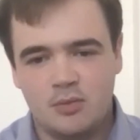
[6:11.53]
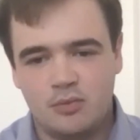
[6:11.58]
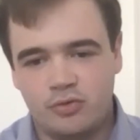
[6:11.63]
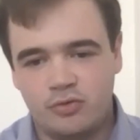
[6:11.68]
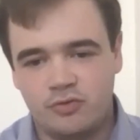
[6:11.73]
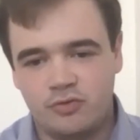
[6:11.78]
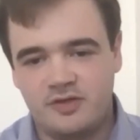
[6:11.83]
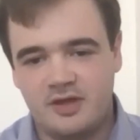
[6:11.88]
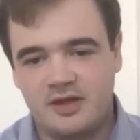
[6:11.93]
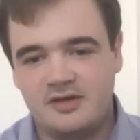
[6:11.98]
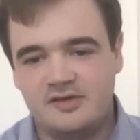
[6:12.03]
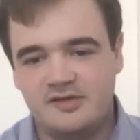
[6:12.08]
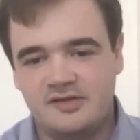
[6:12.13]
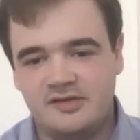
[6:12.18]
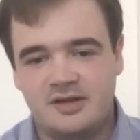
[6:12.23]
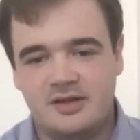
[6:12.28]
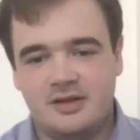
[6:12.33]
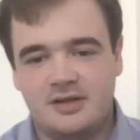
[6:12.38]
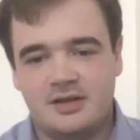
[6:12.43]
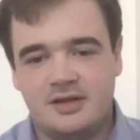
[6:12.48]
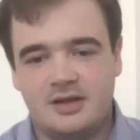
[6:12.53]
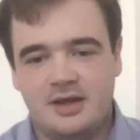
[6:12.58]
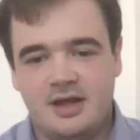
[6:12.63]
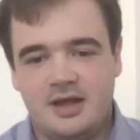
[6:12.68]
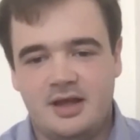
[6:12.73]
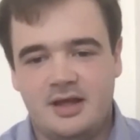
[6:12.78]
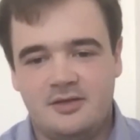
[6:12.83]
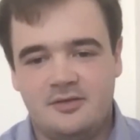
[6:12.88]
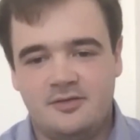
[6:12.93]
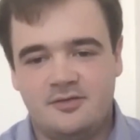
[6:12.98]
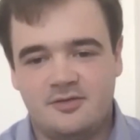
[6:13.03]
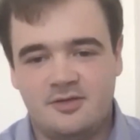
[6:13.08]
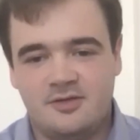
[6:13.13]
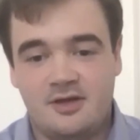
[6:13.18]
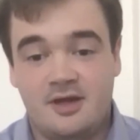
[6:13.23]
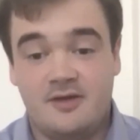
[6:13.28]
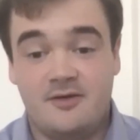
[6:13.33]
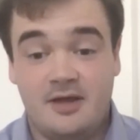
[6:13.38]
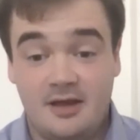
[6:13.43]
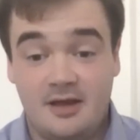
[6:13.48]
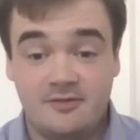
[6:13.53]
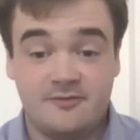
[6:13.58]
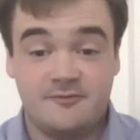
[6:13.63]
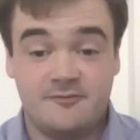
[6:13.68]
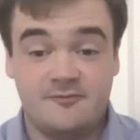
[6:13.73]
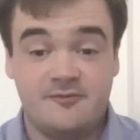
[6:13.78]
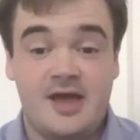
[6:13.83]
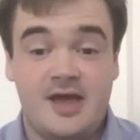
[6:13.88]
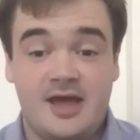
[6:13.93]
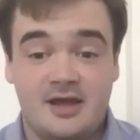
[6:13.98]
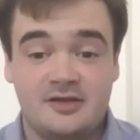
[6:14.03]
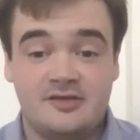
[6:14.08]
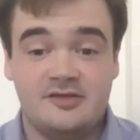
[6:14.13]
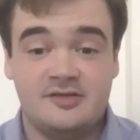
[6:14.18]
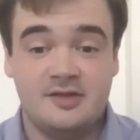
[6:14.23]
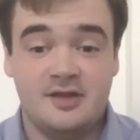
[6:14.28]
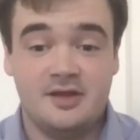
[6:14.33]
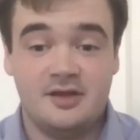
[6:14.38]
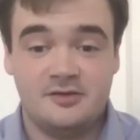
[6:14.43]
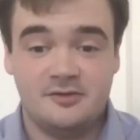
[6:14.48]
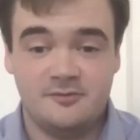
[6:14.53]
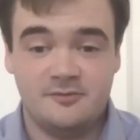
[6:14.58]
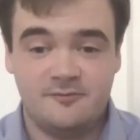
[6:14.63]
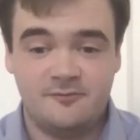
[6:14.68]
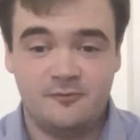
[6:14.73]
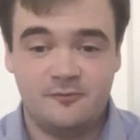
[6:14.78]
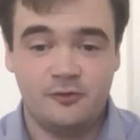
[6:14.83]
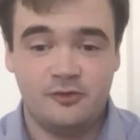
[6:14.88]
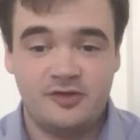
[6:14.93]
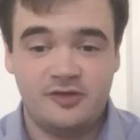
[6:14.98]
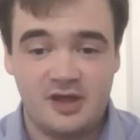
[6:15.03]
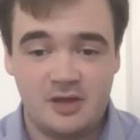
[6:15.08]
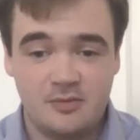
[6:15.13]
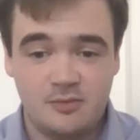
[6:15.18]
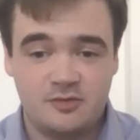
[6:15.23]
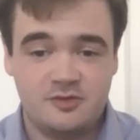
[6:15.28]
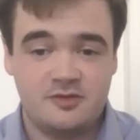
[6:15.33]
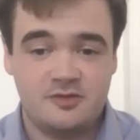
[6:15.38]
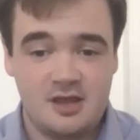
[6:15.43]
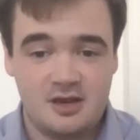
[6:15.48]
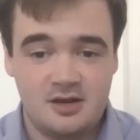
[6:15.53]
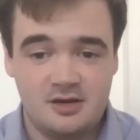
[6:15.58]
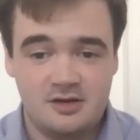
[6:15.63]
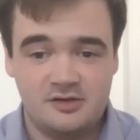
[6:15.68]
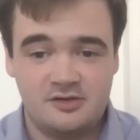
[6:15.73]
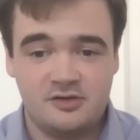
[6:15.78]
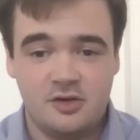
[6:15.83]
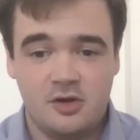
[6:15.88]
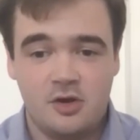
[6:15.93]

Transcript: presenting as as fact that 48%